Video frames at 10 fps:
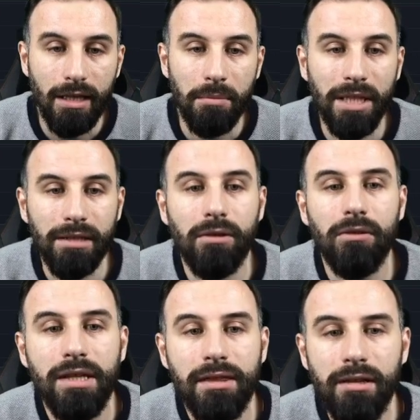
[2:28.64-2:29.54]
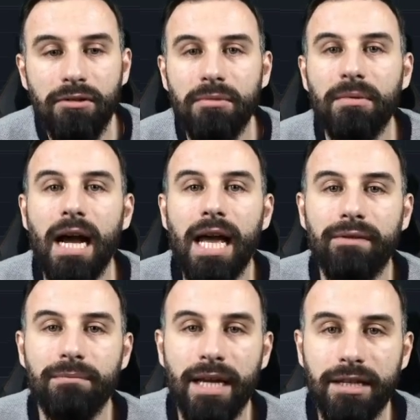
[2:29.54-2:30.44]
But on Ethereum, I
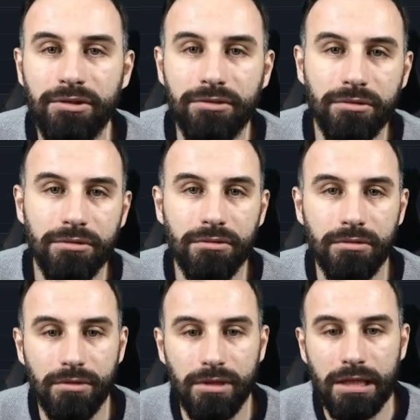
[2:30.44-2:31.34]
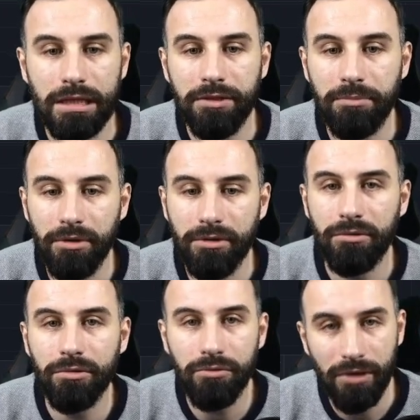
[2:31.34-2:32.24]
have managed to
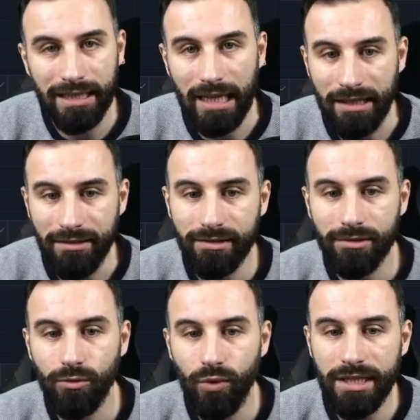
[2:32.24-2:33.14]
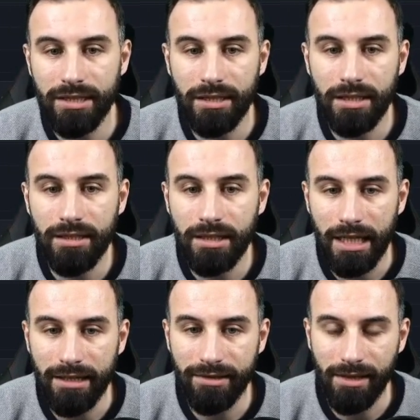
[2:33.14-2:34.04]
spot 2 trend lines, which
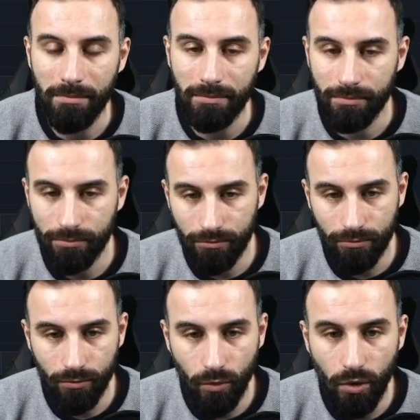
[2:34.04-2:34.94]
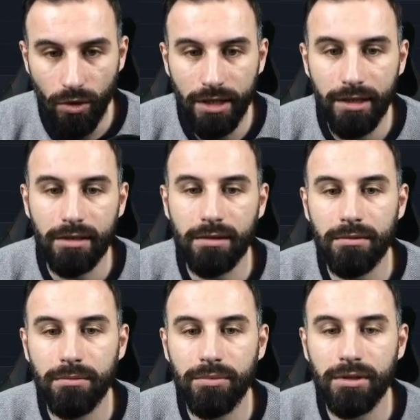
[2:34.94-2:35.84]
indicate some more
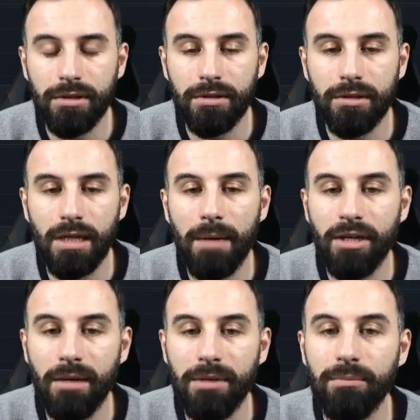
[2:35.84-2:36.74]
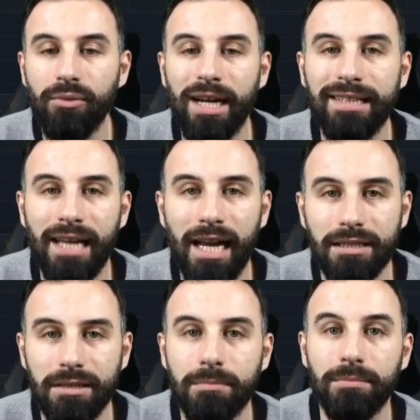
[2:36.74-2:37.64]
upcoming price
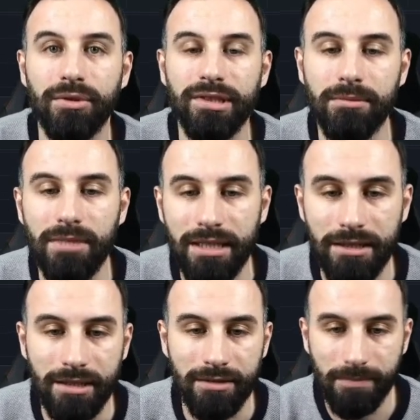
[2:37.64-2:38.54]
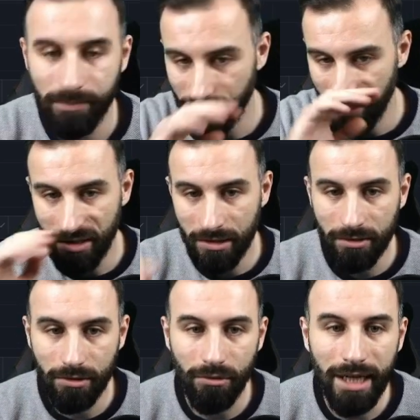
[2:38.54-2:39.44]
action possibilities.
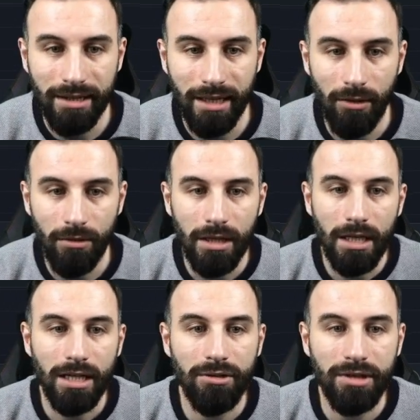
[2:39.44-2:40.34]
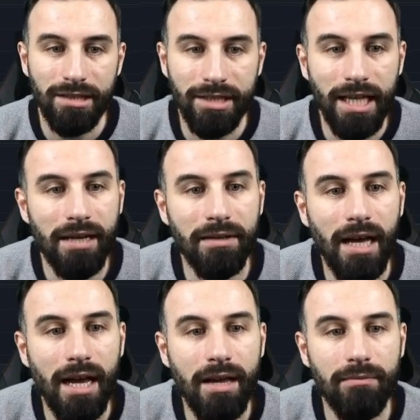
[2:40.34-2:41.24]
So right now, as you can see,
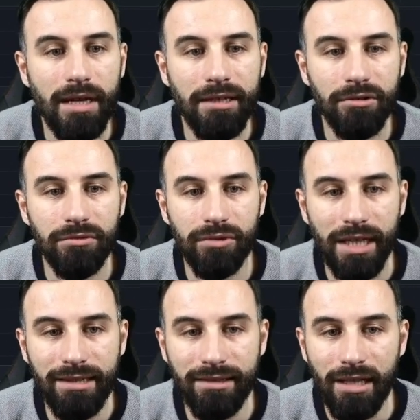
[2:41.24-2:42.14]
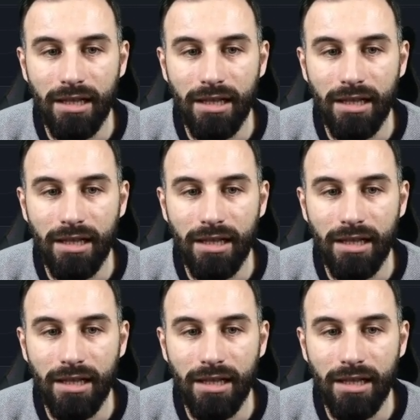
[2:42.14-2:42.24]
I have managed to trace,